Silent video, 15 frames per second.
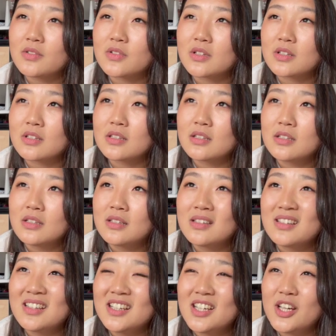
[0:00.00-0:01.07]
And
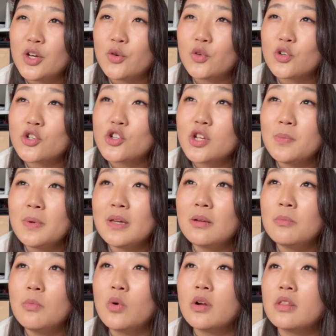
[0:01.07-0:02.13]
if you're shipping
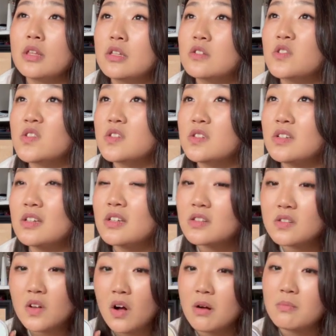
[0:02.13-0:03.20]
more than 6
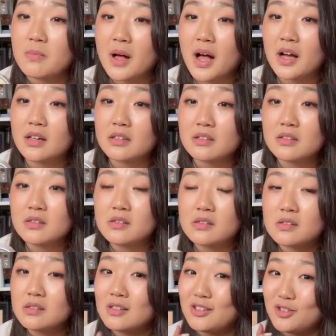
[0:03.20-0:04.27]
compacts,
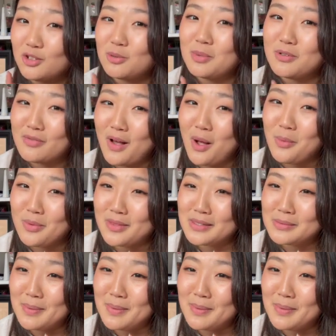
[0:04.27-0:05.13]
you'll be fine with this